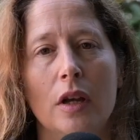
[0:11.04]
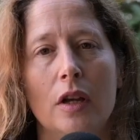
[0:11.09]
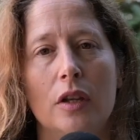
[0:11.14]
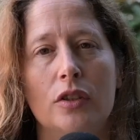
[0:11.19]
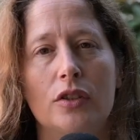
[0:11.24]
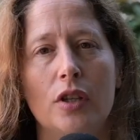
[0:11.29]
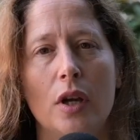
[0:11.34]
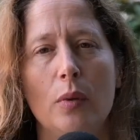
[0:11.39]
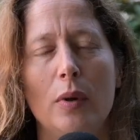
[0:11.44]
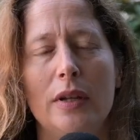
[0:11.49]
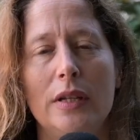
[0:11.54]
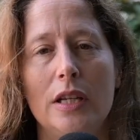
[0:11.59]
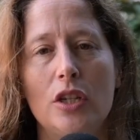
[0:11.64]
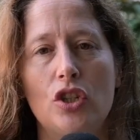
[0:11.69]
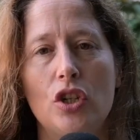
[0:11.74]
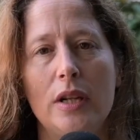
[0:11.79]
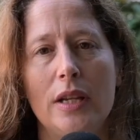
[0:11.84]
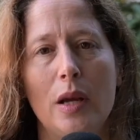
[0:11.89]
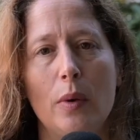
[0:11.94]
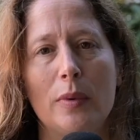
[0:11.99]
So
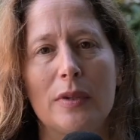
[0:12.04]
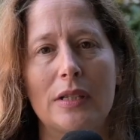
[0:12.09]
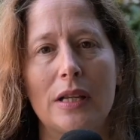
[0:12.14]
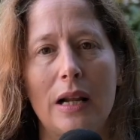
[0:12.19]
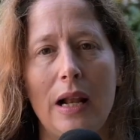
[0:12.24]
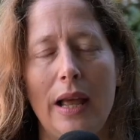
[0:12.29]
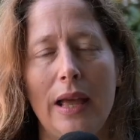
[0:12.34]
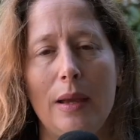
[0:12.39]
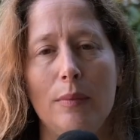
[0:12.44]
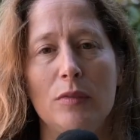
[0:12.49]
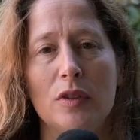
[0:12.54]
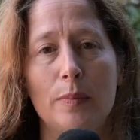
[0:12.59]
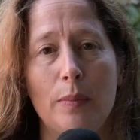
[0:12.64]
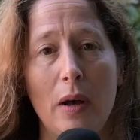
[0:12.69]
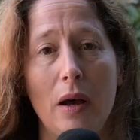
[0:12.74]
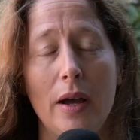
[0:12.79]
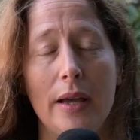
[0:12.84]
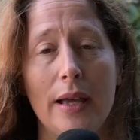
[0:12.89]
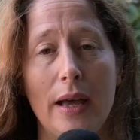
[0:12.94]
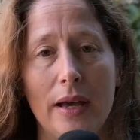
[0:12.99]
initially it was claimed
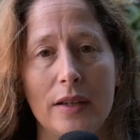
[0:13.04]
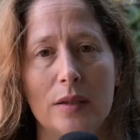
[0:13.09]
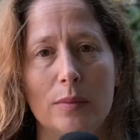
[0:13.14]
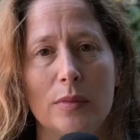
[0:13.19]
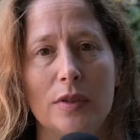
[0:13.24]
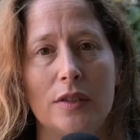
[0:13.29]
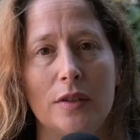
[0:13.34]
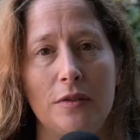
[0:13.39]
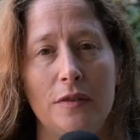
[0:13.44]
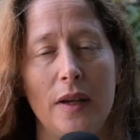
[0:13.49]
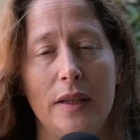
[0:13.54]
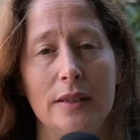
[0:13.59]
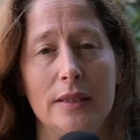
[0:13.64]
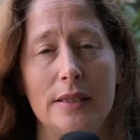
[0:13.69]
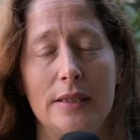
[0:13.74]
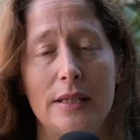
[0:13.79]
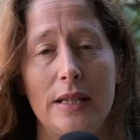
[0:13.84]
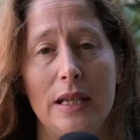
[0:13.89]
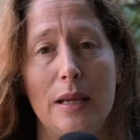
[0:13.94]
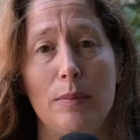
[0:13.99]
by Adam's
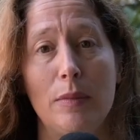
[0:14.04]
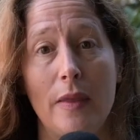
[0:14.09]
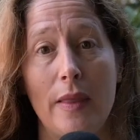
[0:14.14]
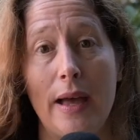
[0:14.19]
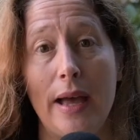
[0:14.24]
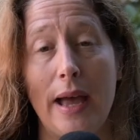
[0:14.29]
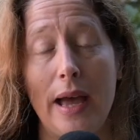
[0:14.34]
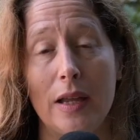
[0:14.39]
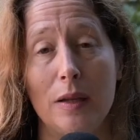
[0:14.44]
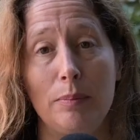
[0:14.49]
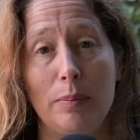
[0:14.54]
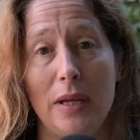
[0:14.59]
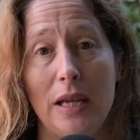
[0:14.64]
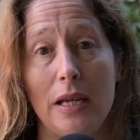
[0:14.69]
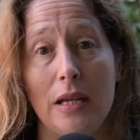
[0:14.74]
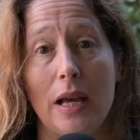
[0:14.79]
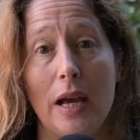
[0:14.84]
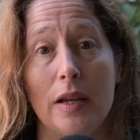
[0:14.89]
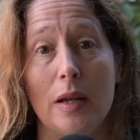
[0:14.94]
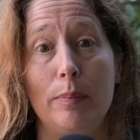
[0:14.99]
defence team that there had
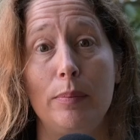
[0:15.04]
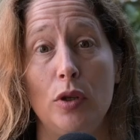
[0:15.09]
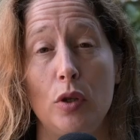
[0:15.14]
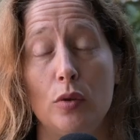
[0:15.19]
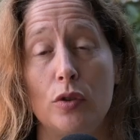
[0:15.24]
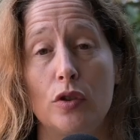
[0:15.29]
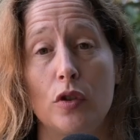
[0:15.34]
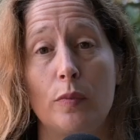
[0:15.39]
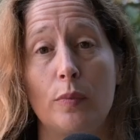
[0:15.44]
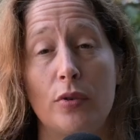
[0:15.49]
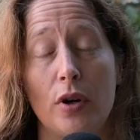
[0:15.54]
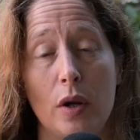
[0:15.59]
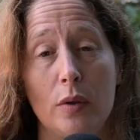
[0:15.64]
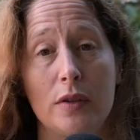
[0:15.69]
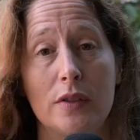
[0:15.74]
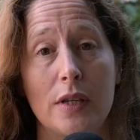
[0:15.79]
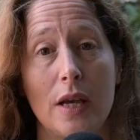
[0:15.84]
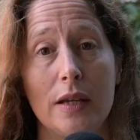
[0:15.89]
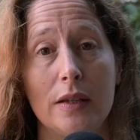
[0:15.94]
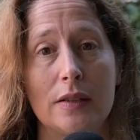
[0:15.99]
been an abuse of
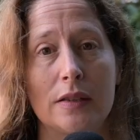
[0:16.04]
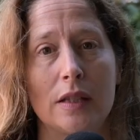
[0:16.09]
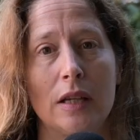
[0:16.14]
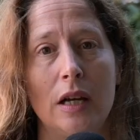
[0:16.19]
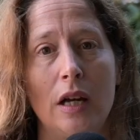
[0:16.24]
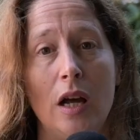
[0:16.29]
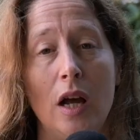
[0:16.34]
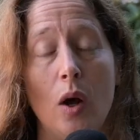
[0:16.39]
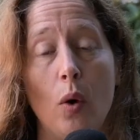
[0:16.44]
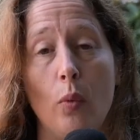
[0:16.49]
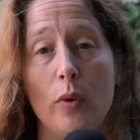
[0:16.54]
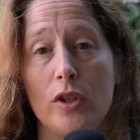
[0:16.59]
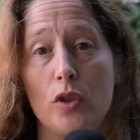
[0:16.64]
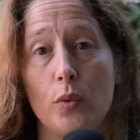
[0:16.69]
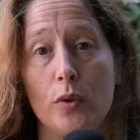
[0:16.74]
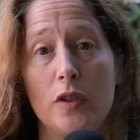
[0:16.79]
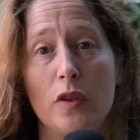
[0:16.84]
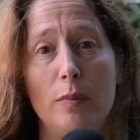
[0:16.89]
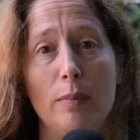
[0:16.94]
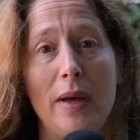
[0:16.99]
process, which
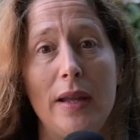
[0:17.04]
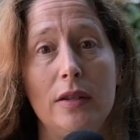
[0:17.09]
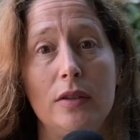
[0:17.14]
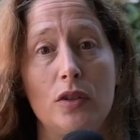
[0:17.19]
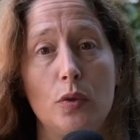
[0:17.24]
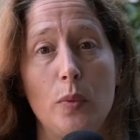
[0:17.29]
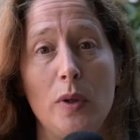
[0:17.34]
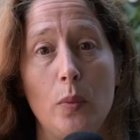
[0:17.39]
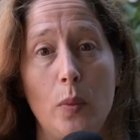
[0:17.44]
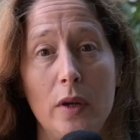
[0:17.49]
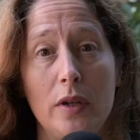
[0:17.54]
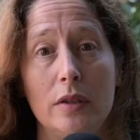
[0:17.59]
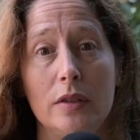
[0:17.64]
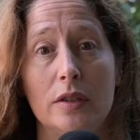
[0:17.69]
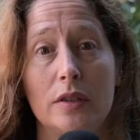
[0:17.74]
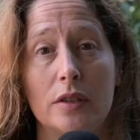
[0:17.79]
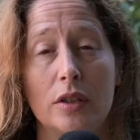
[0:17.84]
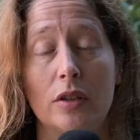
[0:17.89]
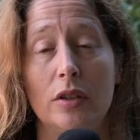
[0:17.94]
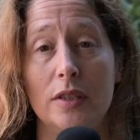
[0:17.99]
would have meant we
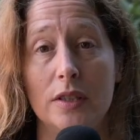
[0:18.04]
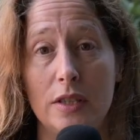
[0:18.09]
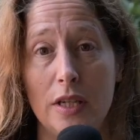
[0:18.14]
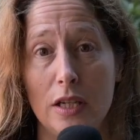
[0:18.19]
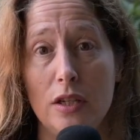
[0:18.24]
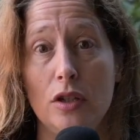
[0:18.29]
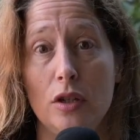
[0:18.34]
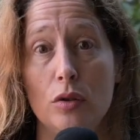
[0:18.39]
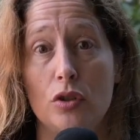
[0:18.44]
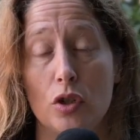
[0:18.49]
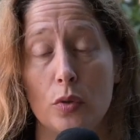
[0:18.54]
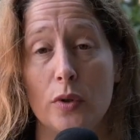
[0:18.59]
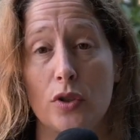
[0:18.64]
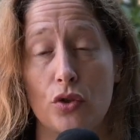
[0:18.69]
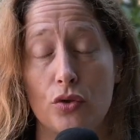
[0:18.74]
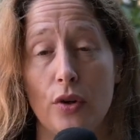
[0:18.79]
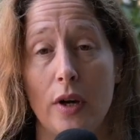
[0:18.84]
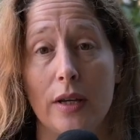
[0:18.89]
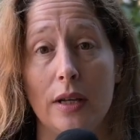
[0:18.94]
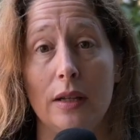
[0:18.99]
wouldn't continue to a
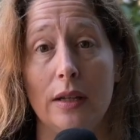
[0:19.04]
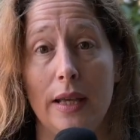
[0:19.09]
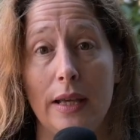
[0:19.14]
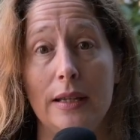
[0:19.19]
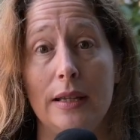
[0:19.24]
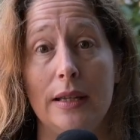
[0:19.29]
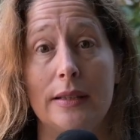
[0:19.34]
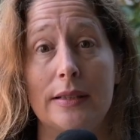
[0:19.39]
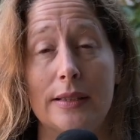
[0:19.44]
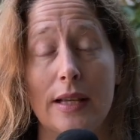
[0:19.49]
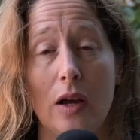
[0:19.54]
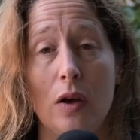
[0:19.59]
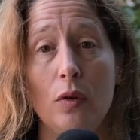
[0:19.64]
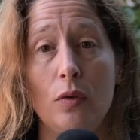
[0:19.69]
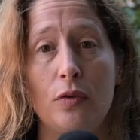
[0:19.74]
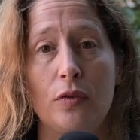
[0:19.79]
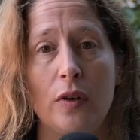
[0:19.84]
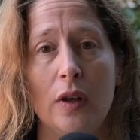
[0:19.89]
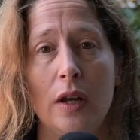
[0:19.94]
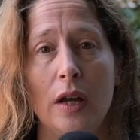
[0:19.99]
trial in
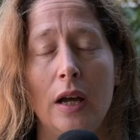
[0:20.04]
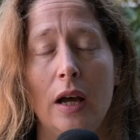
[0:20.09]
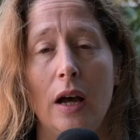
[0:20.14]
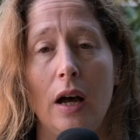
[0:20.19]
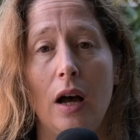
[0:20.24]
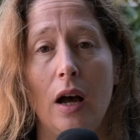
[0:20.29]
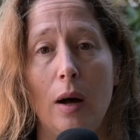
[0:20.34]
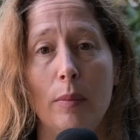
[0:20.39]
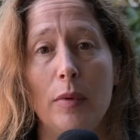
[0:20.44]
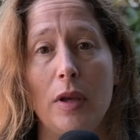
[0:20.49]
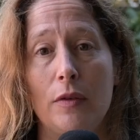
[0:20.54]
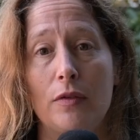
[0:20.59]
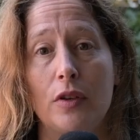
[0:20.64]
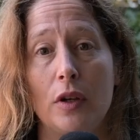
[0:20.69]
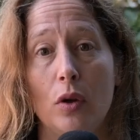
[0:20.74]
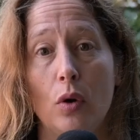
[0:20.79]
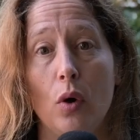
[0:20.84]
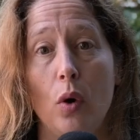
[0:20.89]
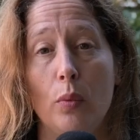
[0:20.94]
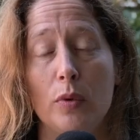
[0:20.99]
itself um, if the
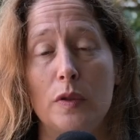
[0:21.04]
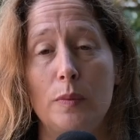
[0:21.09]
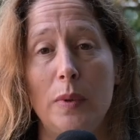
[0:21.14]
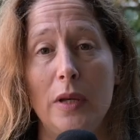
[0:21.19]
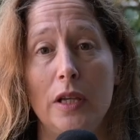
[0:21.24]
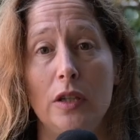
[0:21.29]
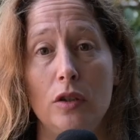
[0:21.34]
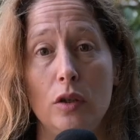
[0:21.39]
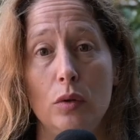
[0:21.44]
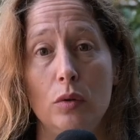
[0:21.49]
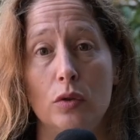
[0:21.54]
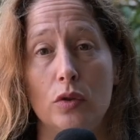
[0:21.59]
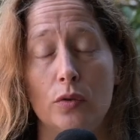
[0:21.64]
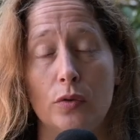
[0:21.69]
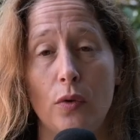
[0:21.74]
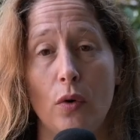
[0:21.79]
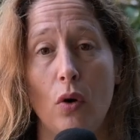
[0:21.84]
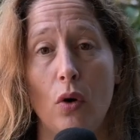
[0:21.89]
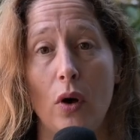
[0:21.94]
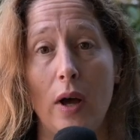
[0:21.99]
law was being used
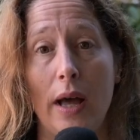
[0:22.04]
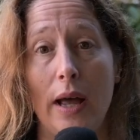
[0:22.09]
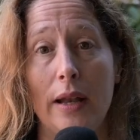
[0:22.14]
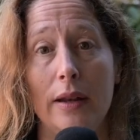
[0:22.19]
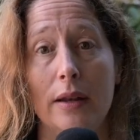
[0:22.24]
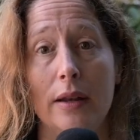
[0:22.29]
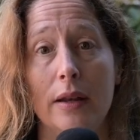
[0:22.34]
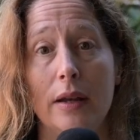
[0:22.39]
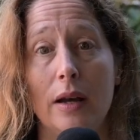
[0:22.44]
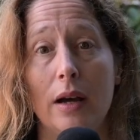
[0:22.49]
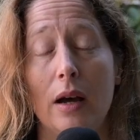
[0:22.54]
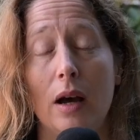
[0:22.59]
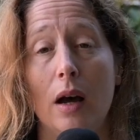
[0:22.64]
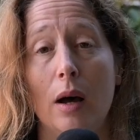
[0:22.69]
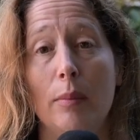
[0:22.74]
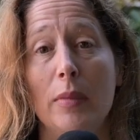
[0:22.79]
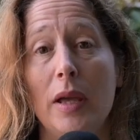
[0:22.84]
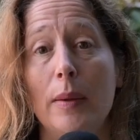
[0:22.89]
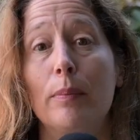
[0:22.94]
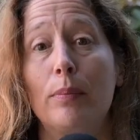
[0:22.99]
for an
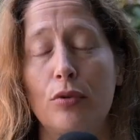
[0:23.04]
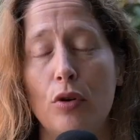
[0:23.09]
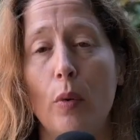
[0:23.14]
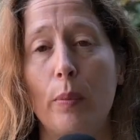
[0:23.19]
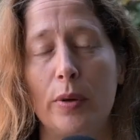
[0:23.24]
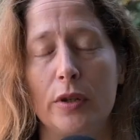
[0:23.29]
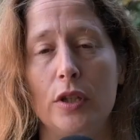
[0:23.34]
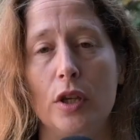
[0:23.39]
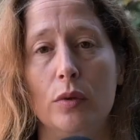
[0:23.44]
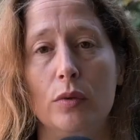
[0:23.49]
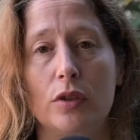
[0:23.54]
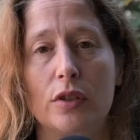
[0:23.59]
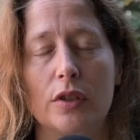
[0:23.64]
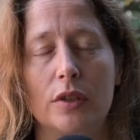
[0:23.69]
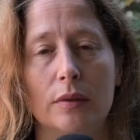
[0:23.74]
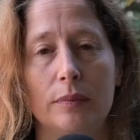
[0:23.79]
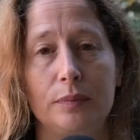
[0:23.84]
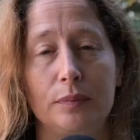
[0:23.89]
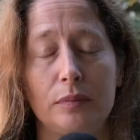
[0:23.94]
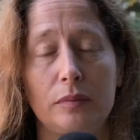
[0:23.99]
um, improper use.